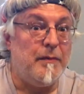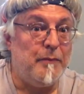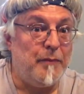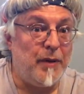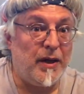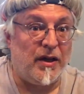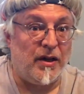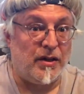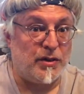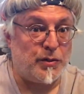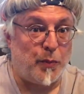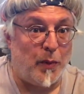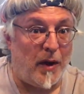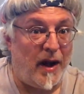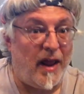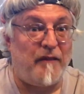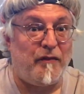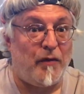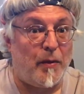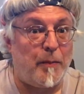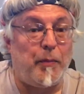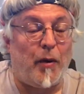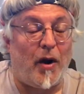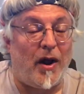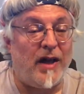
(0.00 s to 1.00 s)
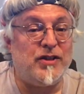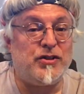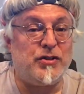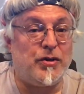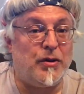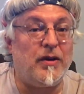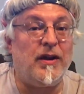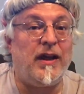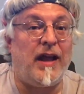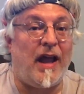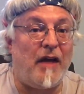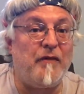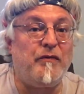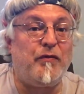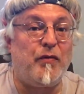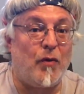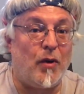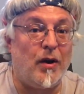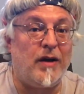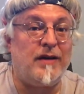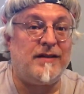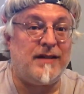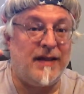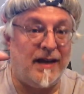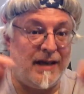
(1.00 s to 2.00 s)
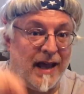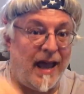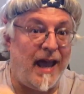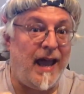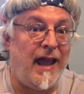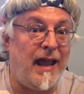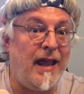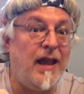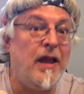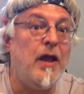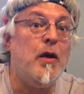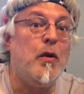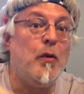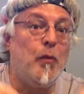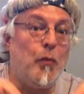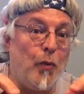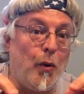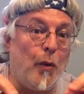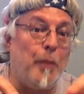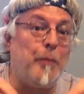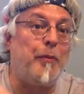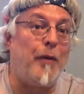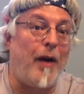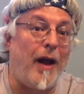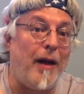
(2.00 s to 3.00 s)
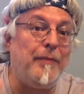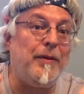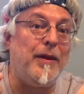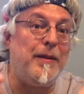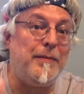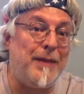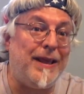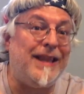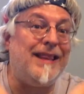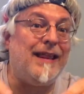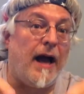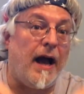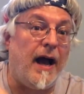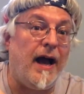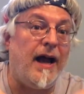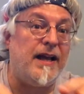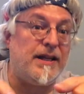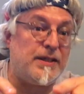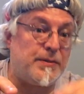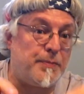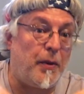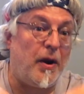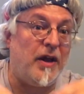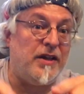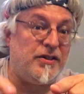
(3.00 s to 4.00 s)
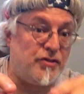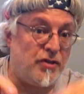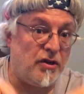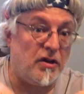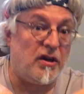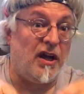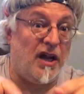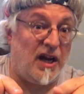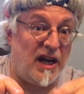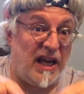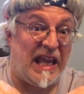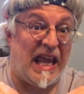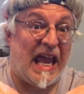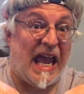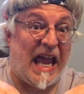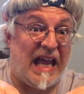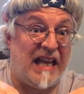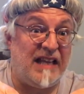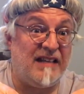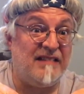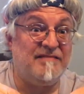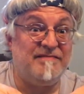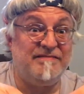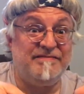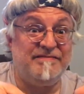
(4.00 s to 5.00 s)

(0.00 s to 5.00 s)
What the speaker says: Because whatever price you can get for it today will probably be the highest price you're going to get